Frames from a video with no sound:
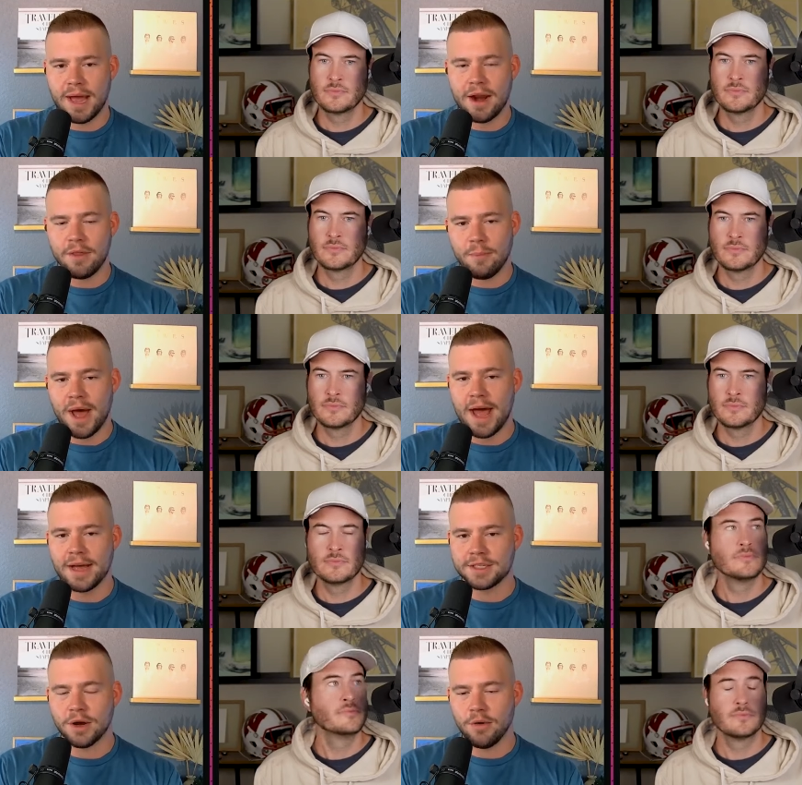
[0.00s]
Speaker 1: coming out of the
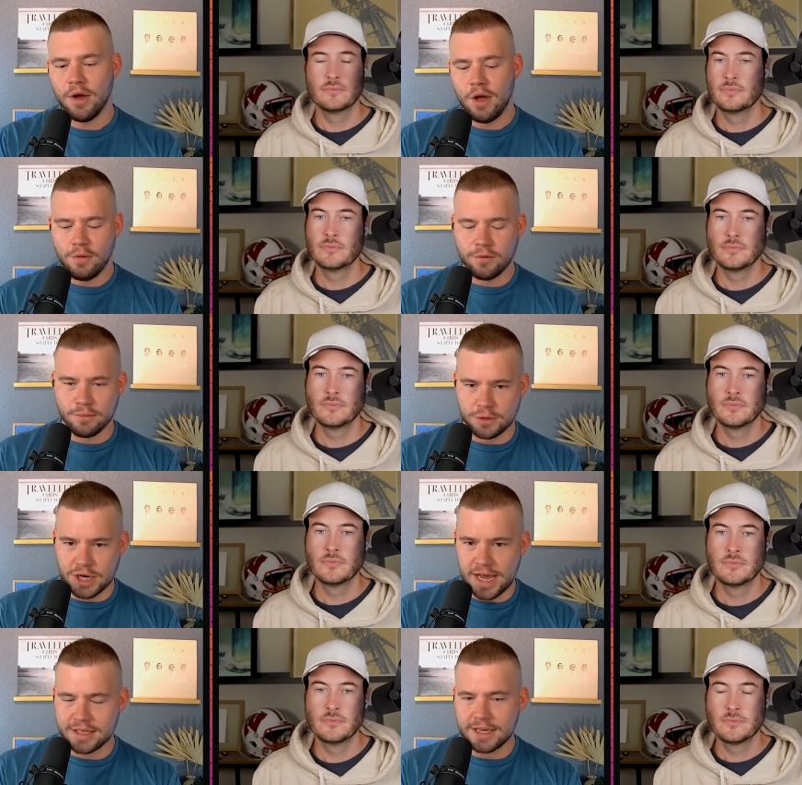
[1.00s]
bye. So
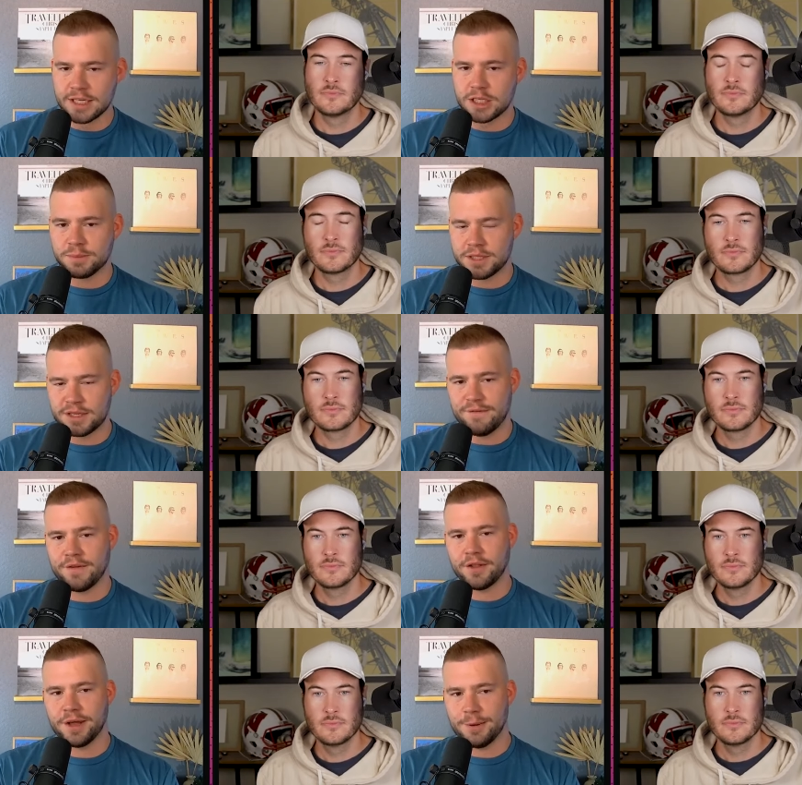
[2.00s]
from JSN
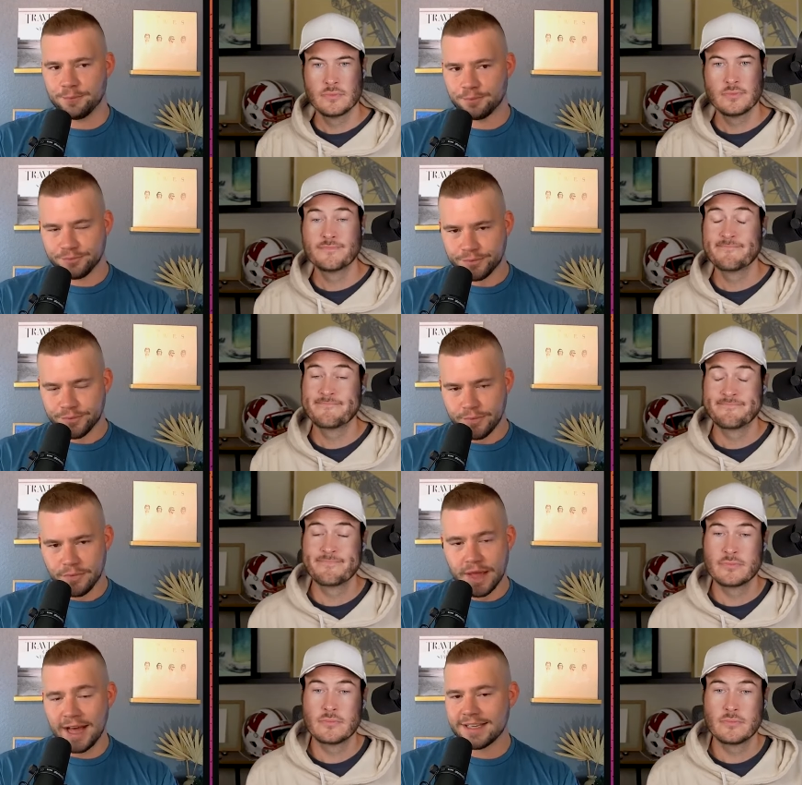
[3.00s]
specifically,
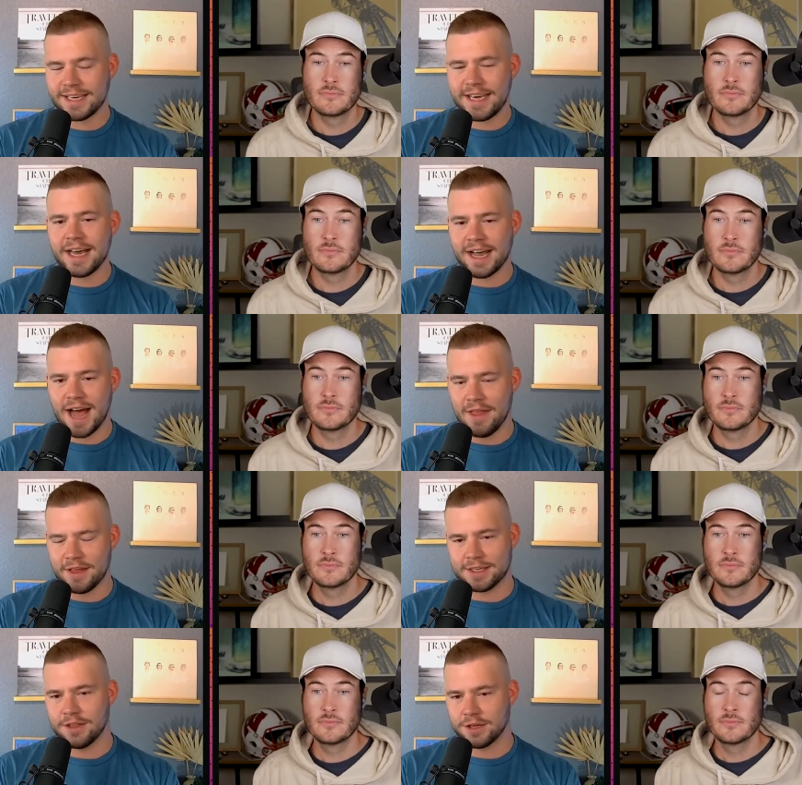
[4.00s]
is he a
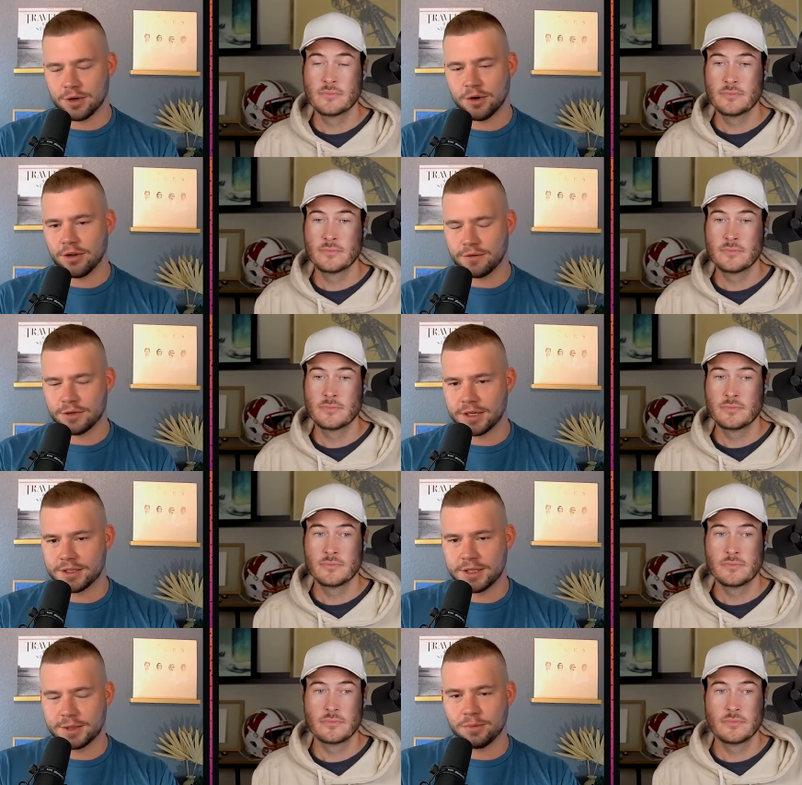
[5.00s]
guy that's in the circle of
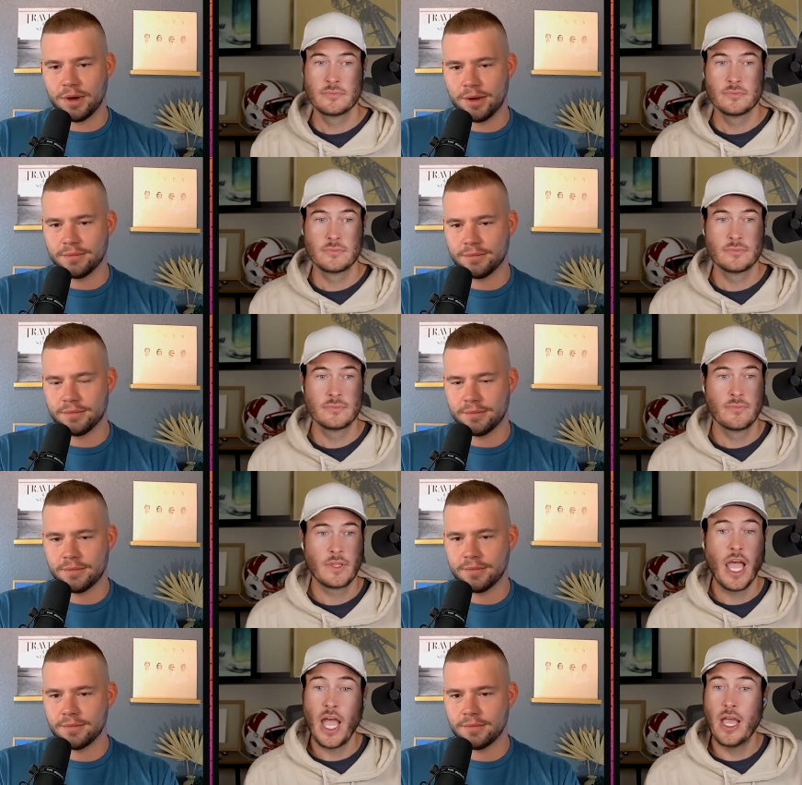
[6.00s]
trust at
Speaker 2: this point?
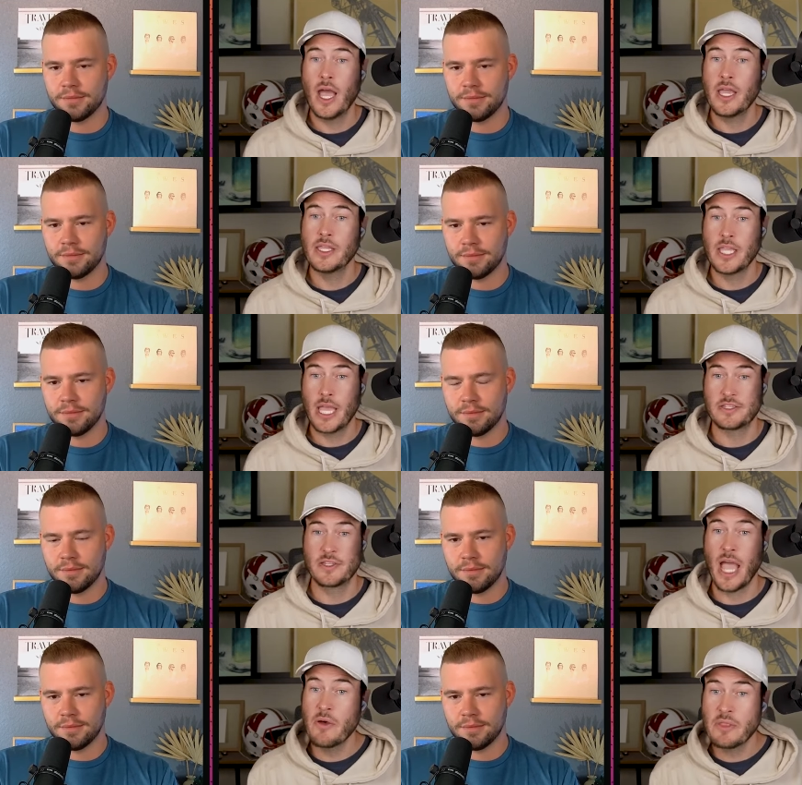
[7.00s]
I, I
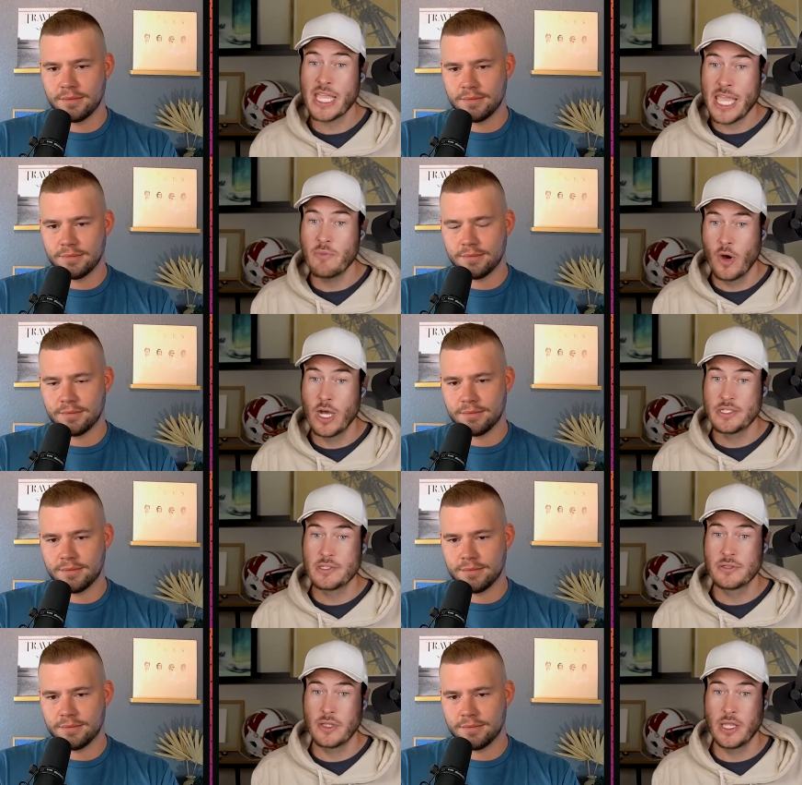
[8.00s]
yes, how that game
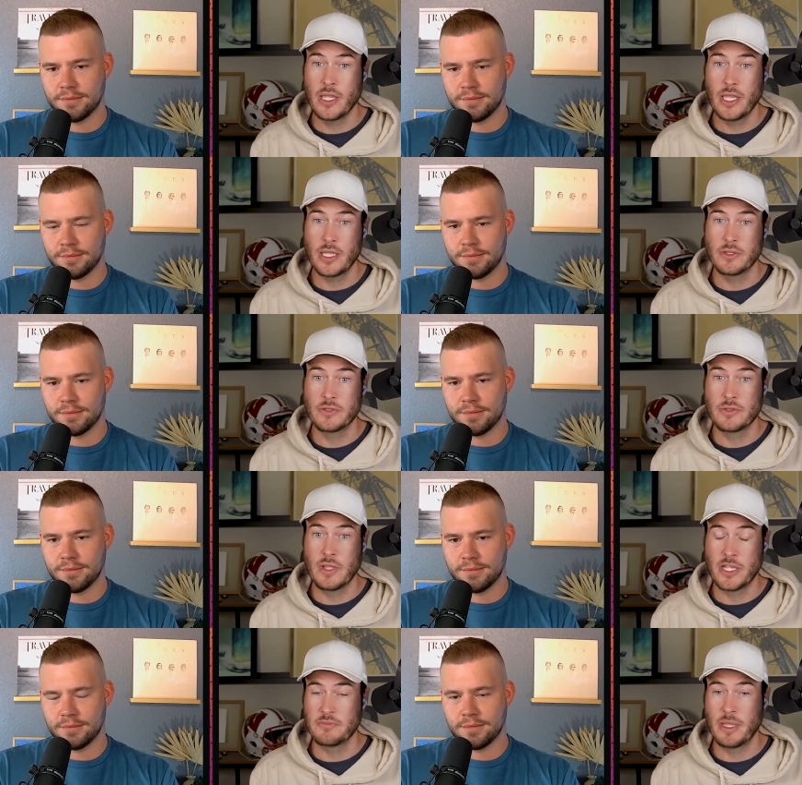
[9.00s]
was is
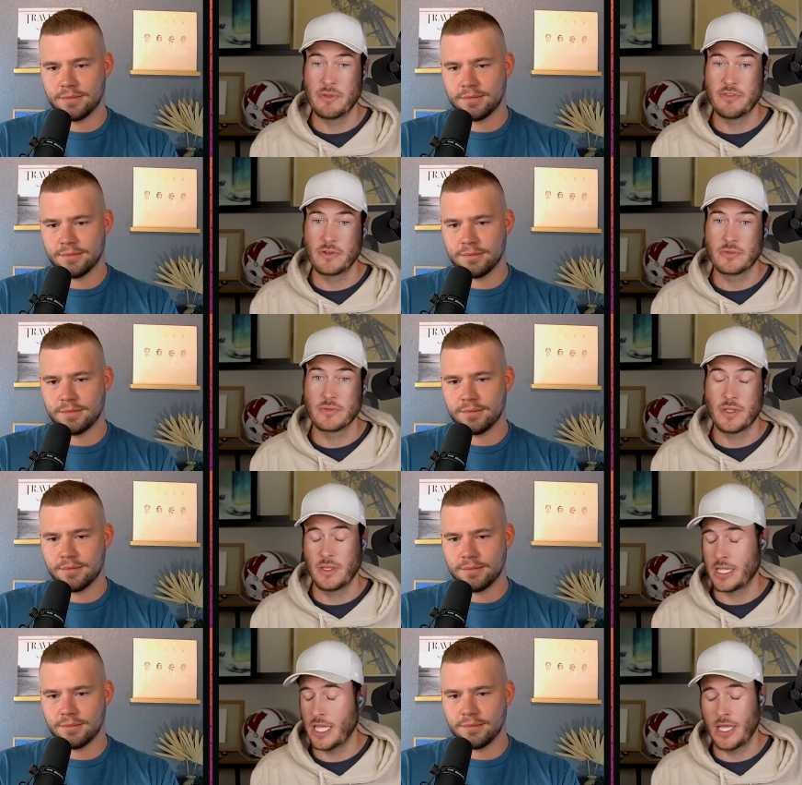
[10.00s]
has made me feel.
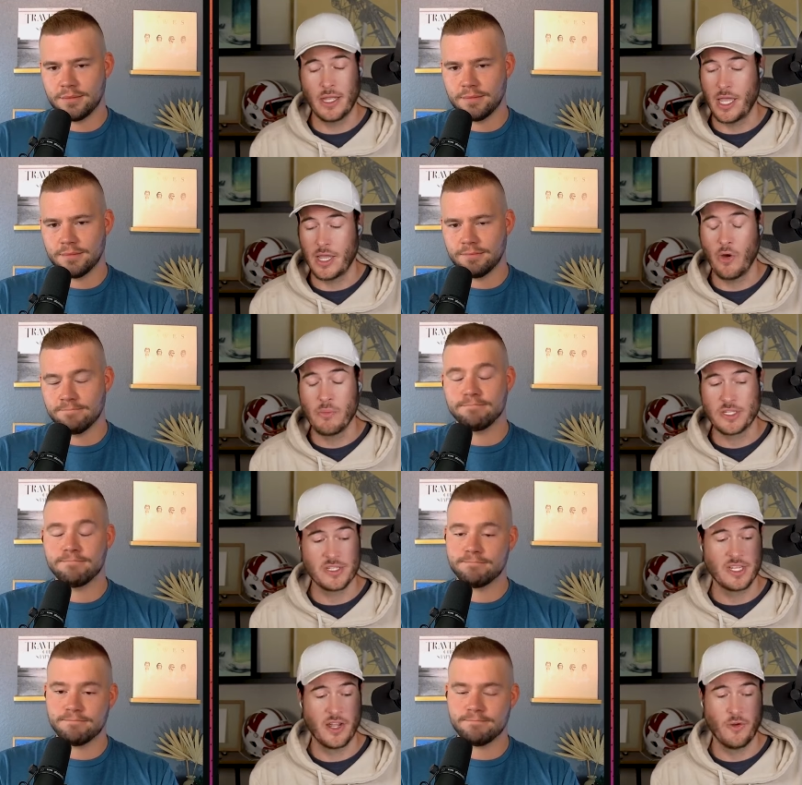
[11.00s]
God, I hope it's just